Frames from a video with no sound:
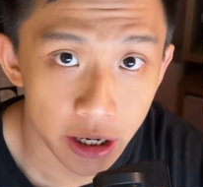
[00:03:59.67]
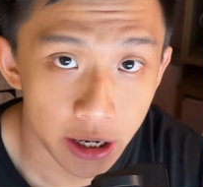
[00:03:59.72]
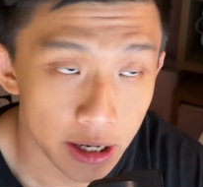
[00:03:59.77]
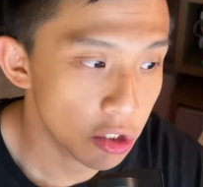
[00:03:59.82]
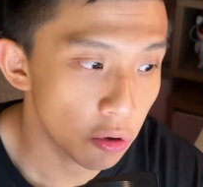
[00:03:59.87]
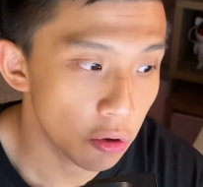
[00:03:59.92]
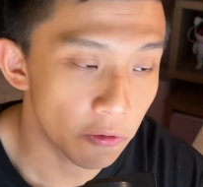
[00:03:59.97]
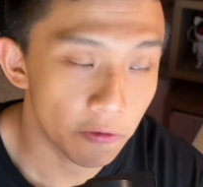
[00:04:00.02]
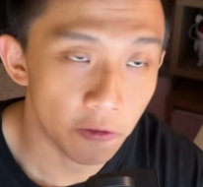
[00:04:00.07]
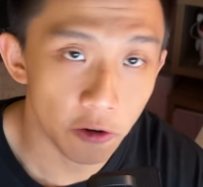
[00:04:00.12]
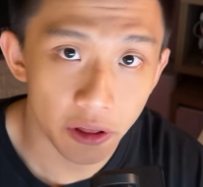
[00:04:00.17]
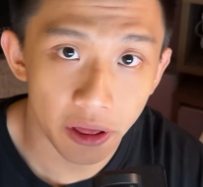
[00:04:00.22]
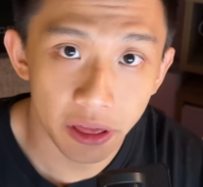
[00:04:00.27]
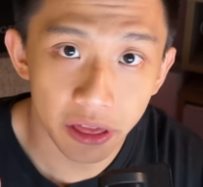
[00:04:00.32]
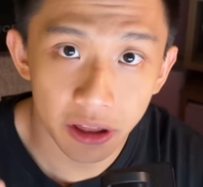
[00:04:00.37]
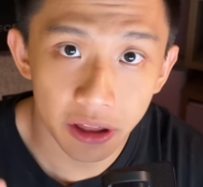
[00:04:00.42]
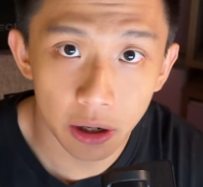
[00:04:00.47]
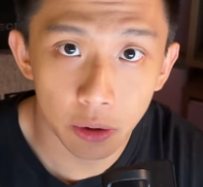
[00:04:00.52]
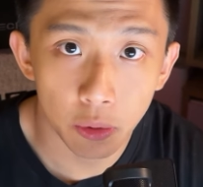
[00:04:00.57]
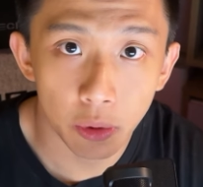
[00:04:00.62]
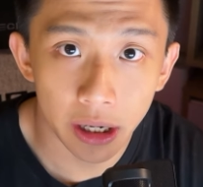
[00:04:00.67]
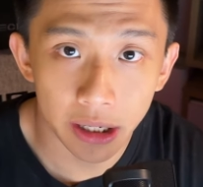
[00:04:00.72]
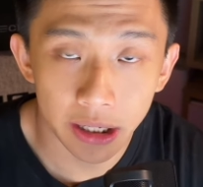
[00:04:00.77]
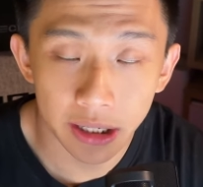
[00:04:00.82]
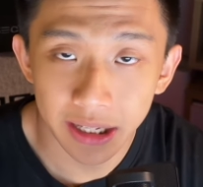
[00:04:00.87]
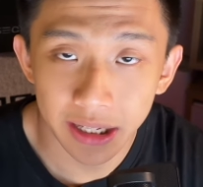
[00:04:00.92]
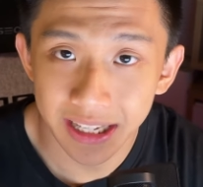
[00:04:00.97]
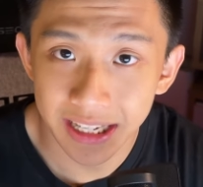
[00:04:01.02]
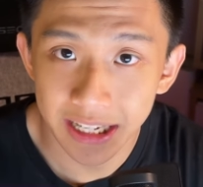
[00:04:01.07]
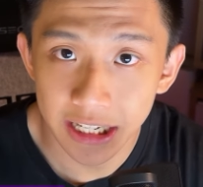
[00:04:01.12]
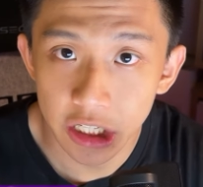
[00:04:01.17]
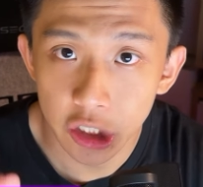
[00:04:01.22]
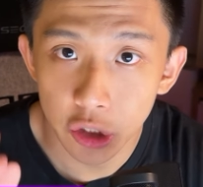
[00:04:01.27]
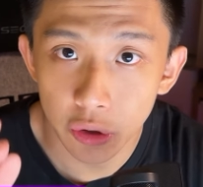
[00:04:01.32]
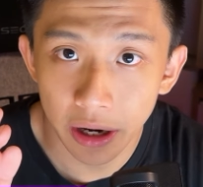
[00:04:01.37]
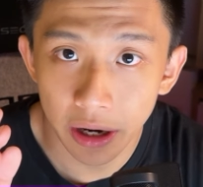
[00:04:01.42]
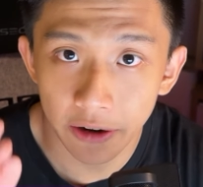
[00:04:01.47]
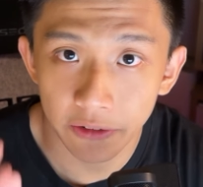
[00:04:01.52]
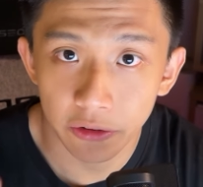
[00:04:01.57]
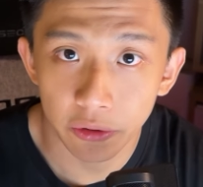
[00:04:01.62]
So for the third one is
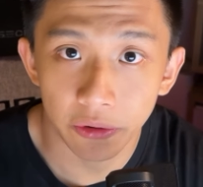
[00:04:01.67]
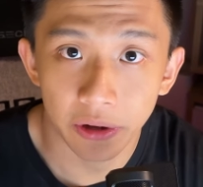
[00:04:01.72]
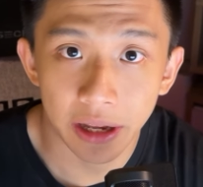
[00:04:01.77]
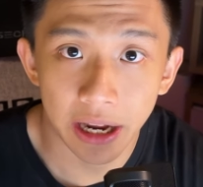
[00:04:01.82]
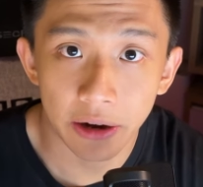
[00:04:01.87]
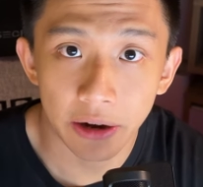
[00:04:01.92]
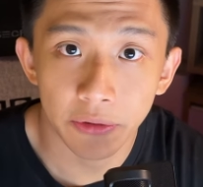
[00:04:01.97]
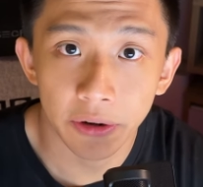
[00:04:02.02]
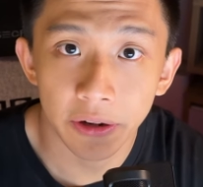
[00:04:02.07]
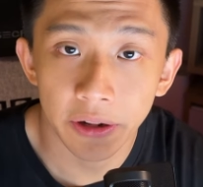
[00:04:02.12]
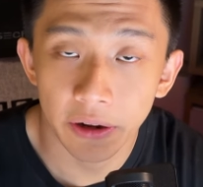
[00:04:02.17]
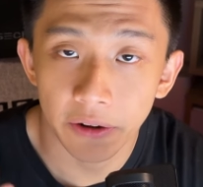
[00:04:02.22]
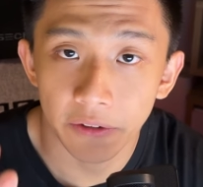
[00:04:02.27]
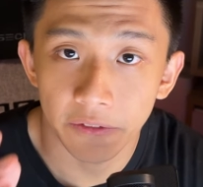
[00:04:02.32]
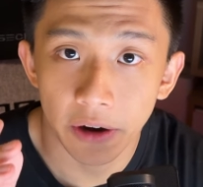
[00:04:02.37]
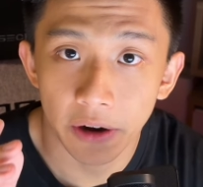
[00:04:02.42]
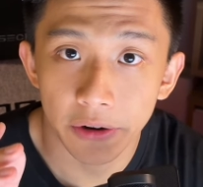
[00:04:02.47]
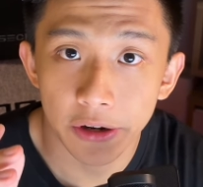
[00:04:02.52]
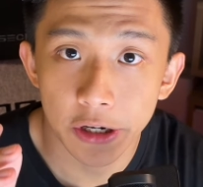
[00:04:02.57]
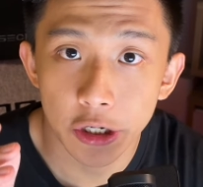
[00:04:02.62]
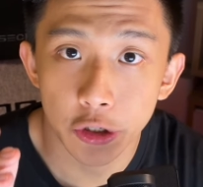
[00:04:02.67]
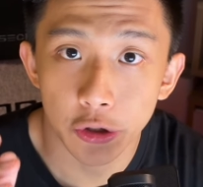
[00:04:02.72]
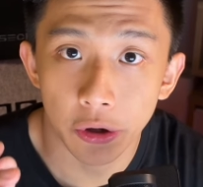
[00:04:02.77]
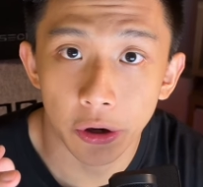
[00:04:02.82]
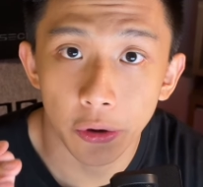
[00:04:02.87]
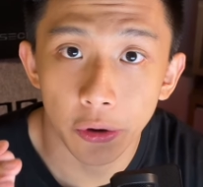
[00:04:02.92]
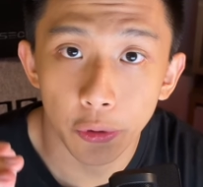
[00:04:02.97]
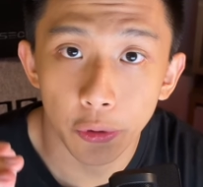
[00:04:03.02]
you have to carry a very strong